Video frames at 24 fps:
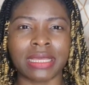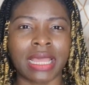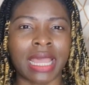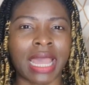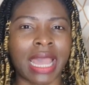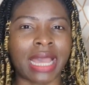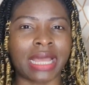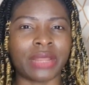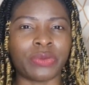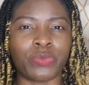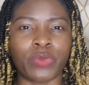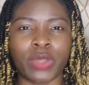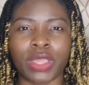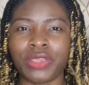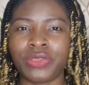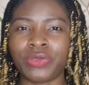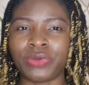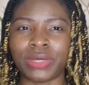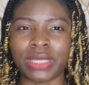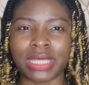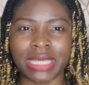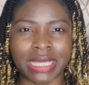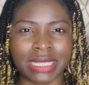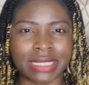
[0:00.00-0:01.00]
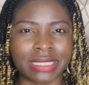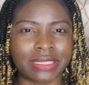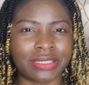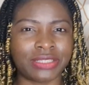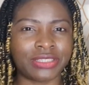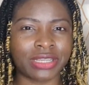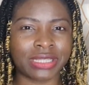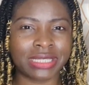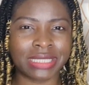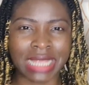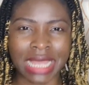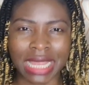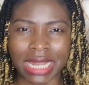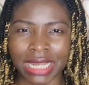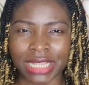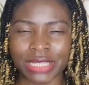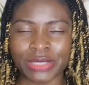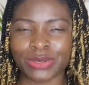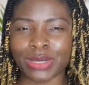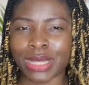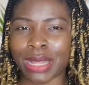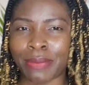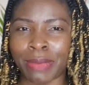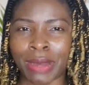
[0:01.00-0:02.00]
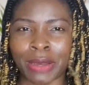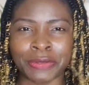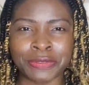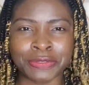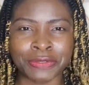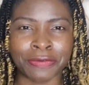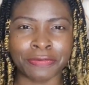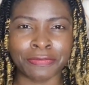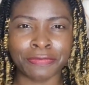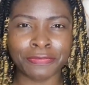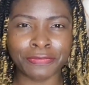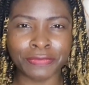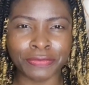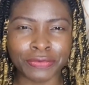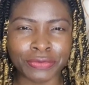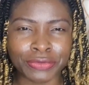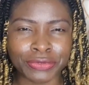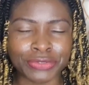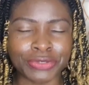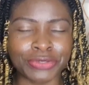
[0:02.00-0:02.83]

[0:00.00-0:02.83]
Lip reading: and when you eat just a little amount of food,